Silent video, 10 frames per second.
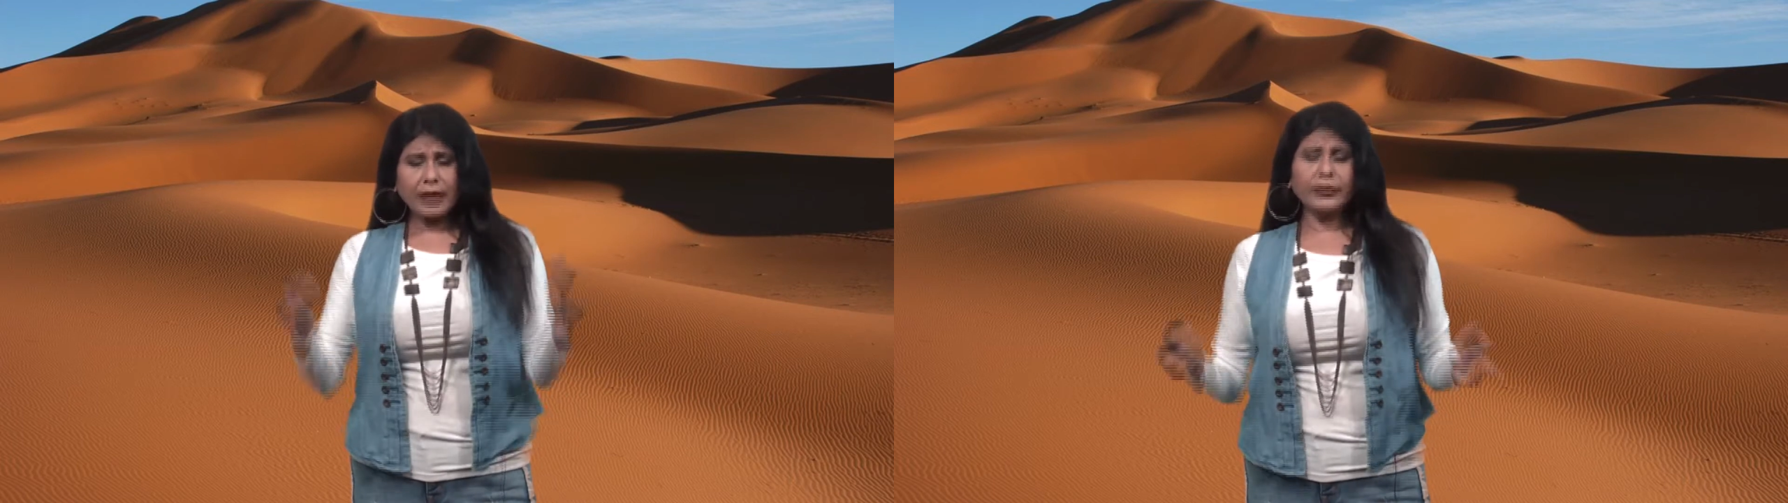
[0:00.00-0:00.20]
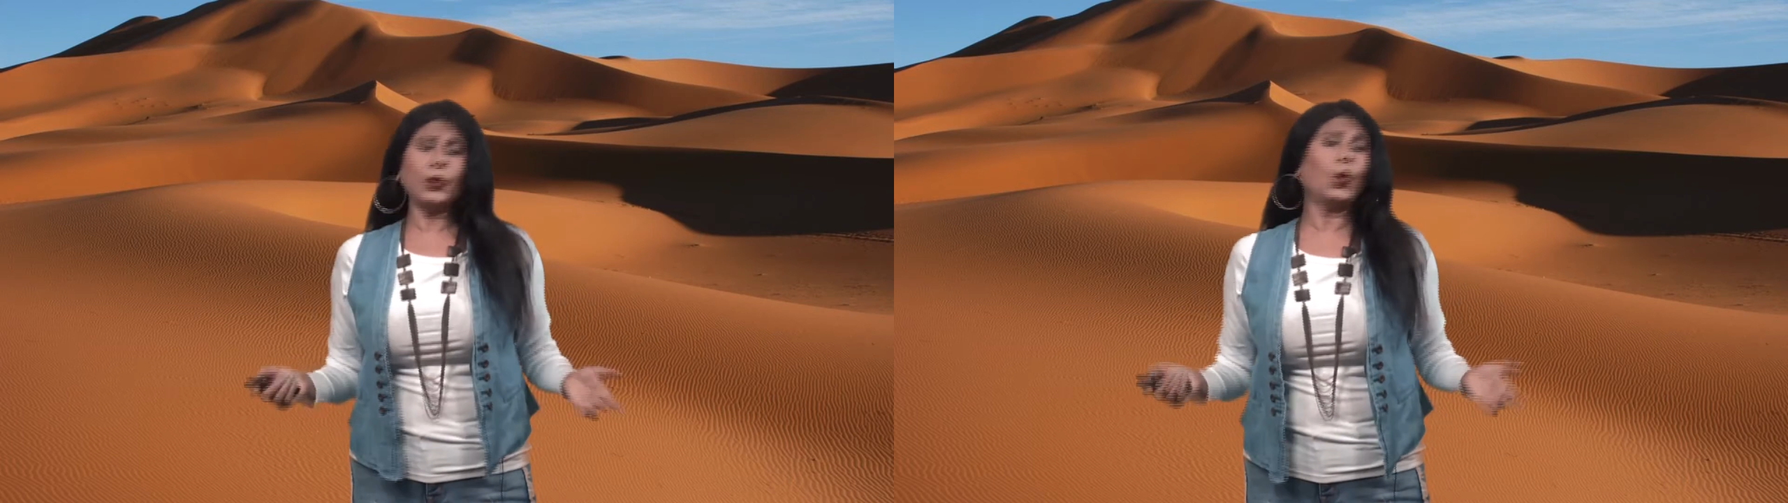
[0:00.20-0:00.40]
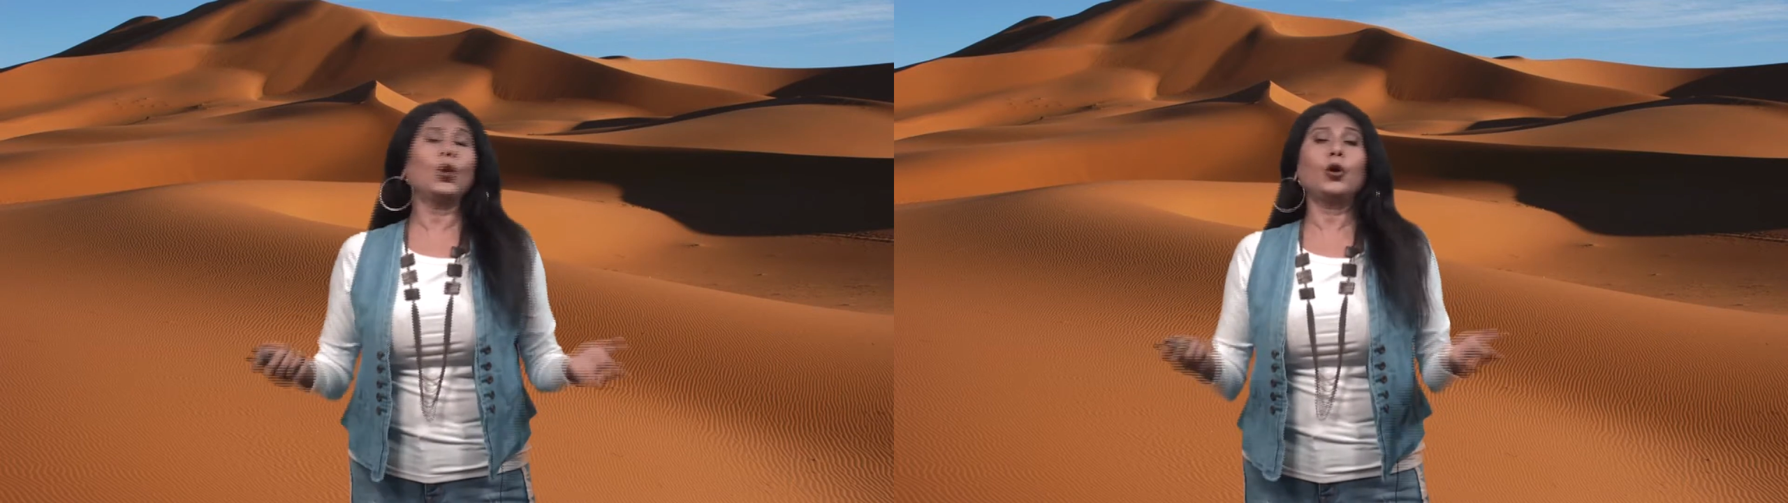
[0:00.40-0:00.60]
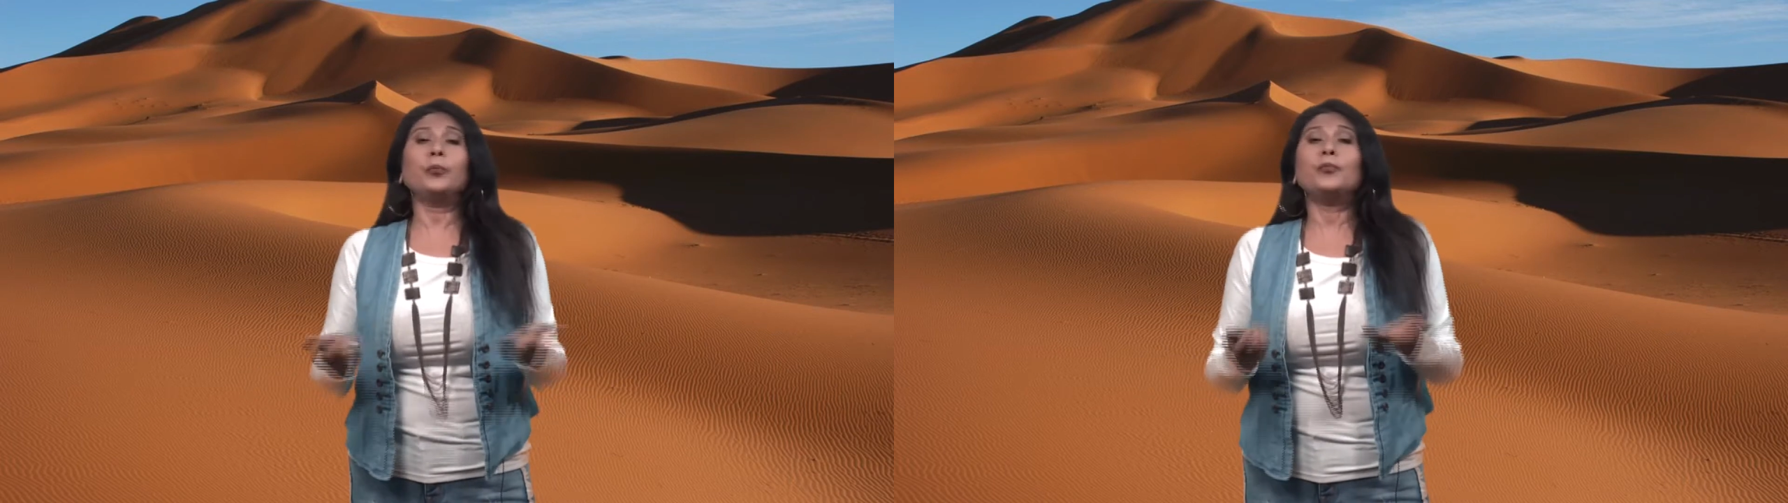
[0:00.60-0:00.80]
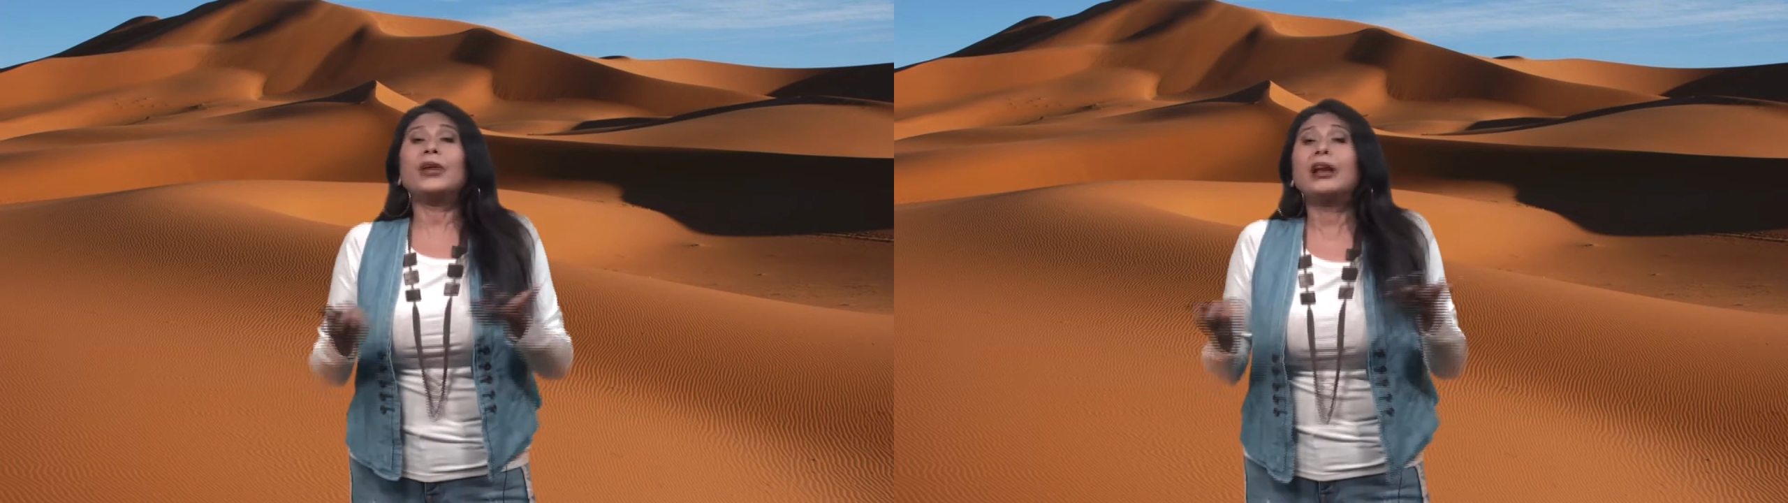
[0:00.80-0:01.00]
the whole
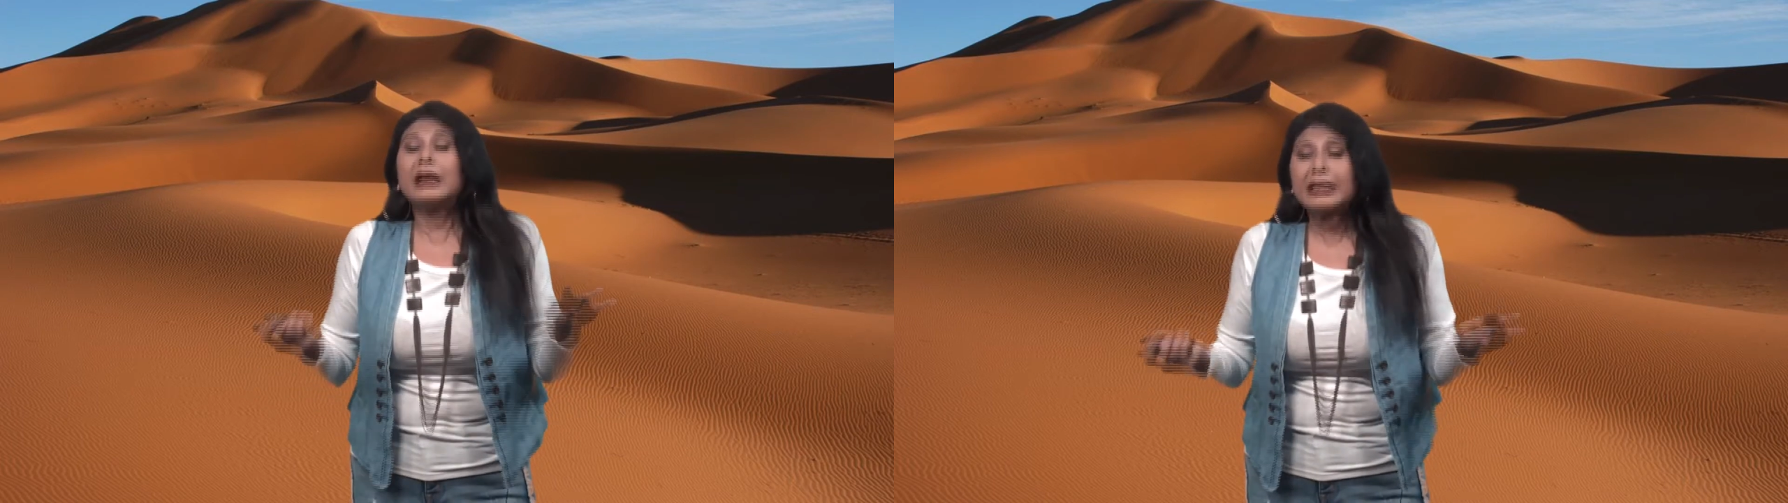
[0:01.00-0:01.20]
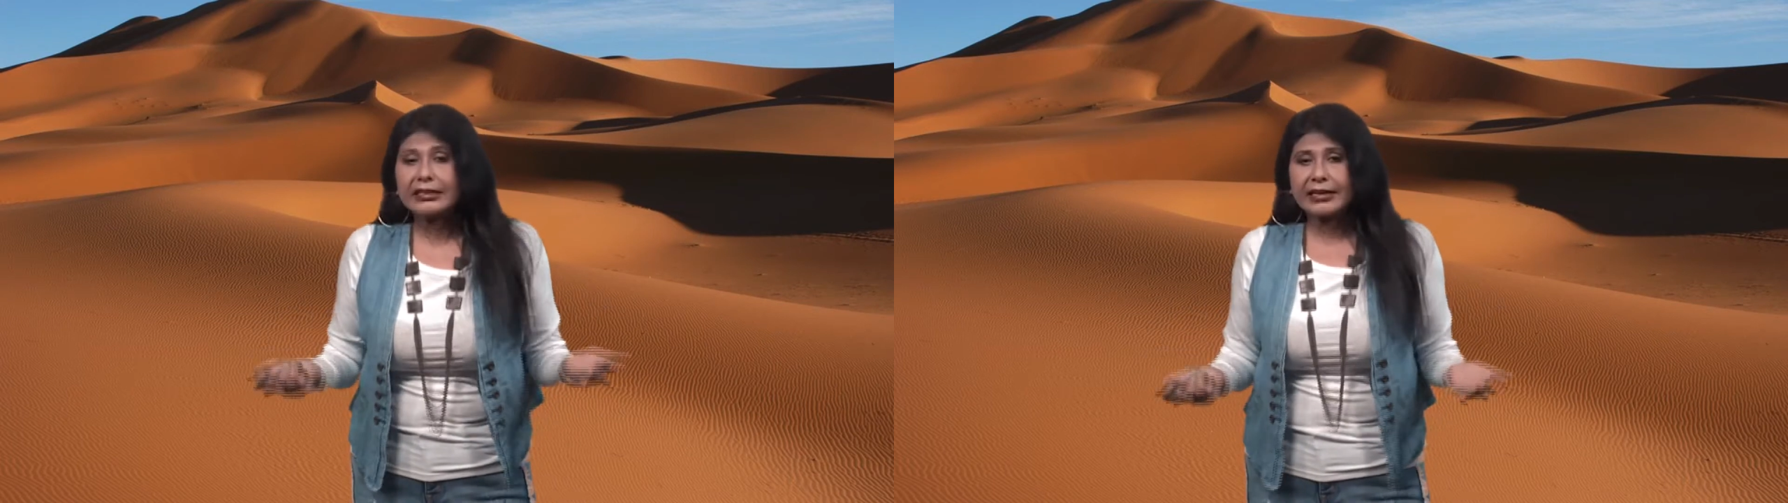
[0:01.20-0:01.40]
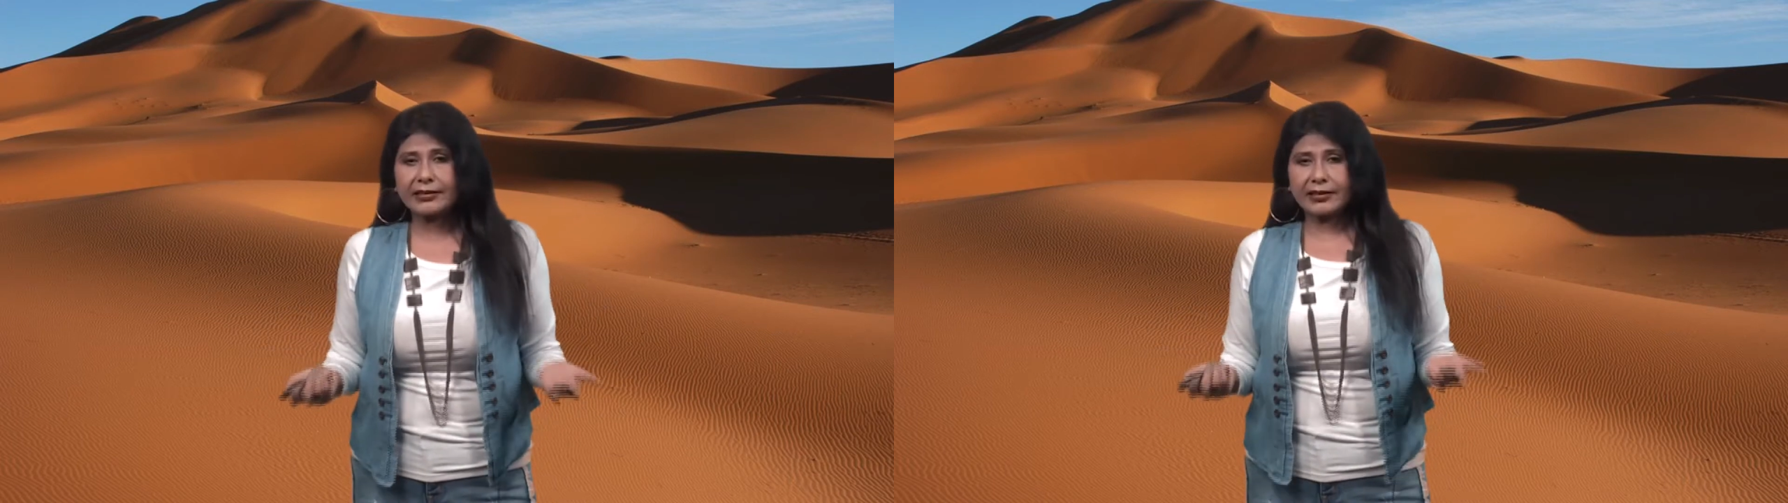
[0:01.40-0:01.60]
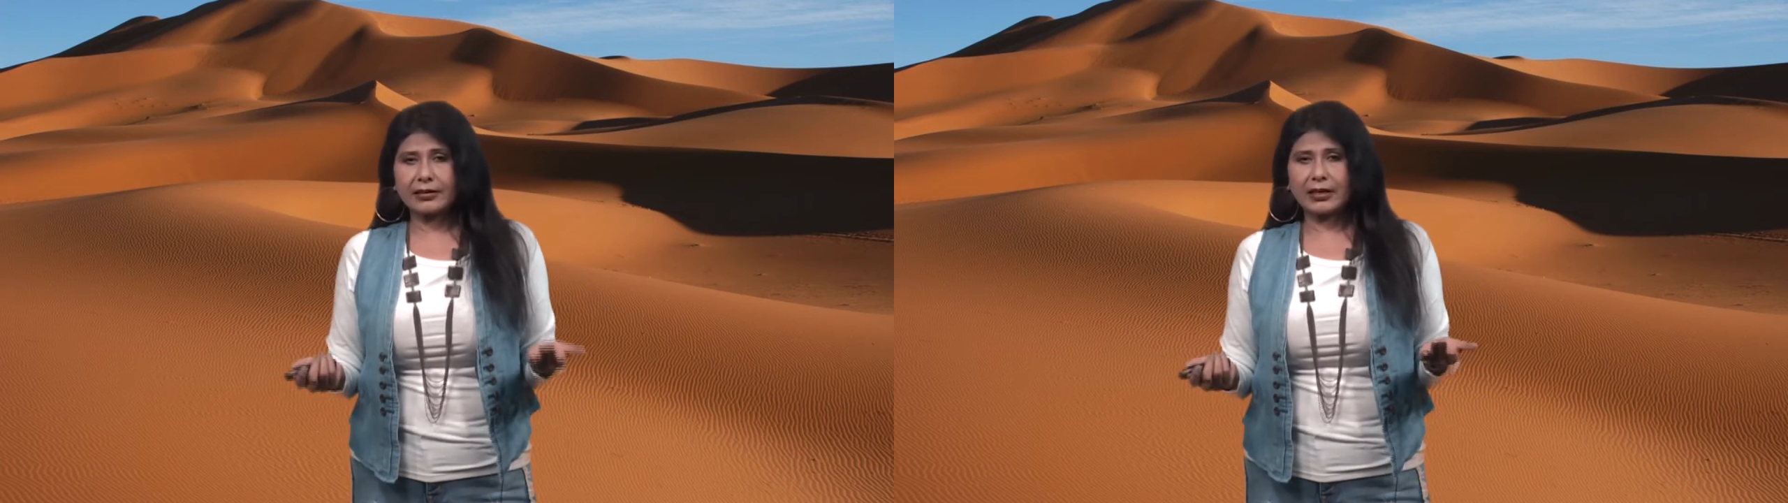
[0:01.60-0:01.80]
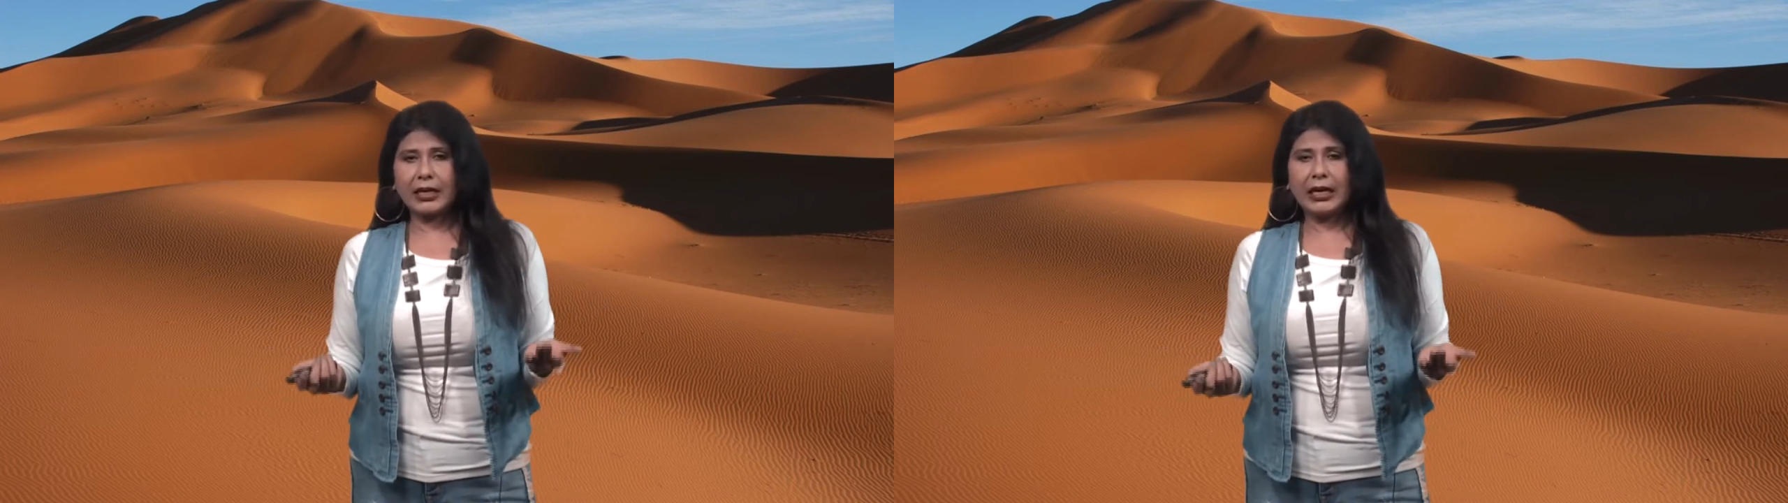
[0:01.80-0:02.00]
of Middle East Desert,